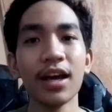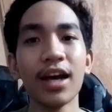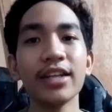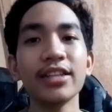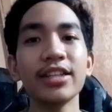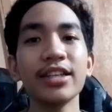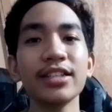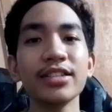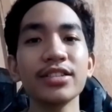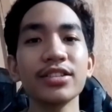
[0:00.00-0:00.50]

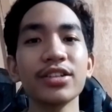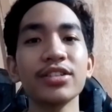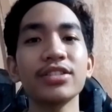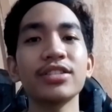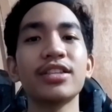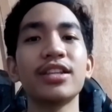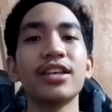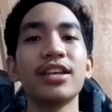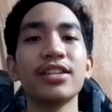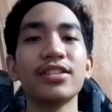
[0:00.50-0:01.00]
I then
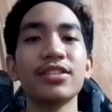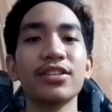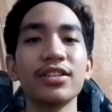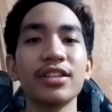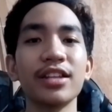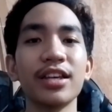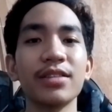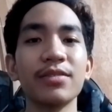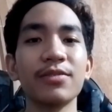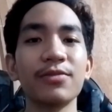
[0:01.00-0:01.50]
searched the
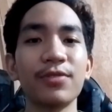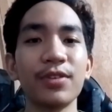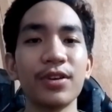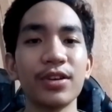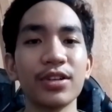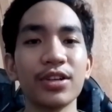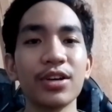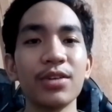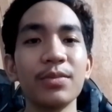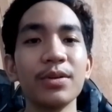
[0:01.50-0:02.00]
internet
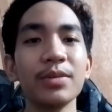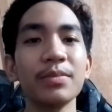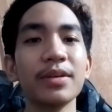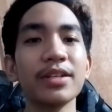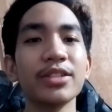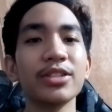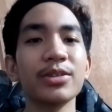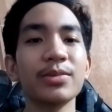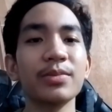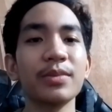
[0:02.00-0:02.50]
for common
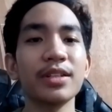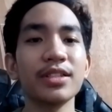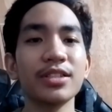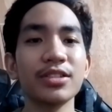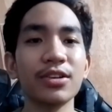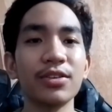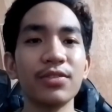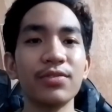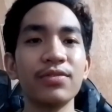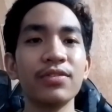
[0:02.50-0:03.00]

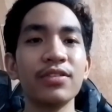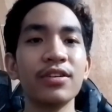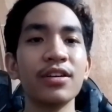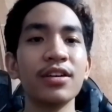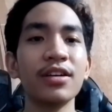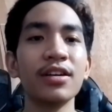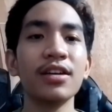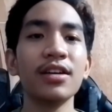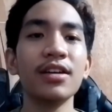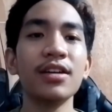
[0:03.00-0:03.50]
measurements of
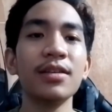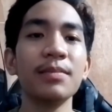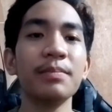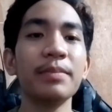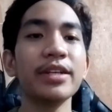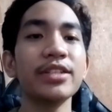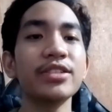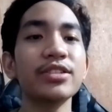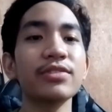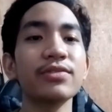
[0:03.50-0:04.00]

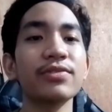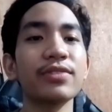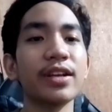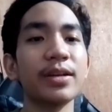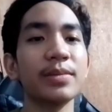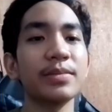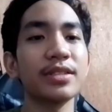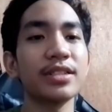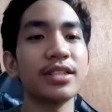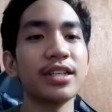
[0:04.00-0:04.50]
picture
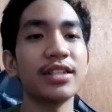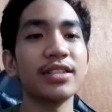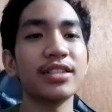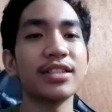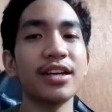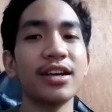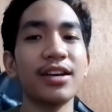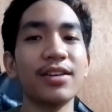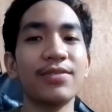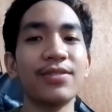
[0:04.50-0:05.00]
frames
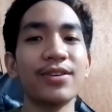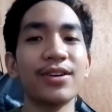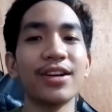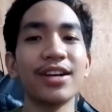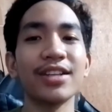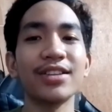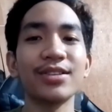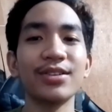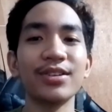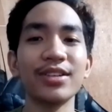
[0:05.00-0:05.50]
since I
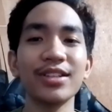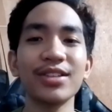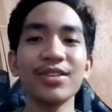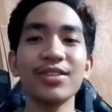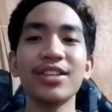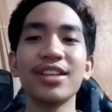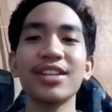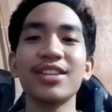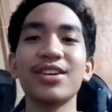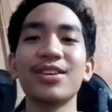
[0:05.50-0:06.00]
forgot to
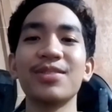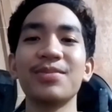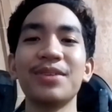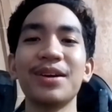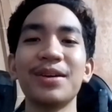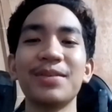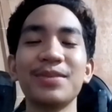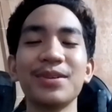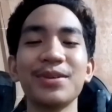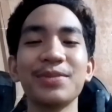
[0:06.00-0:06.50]
include it on
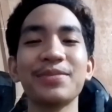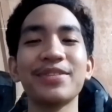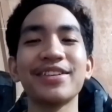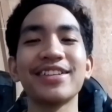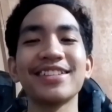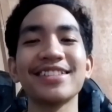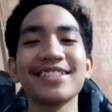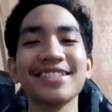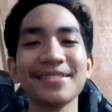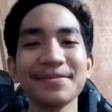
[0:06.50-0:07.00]
my
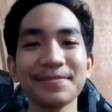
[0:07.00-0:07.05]
blueprint.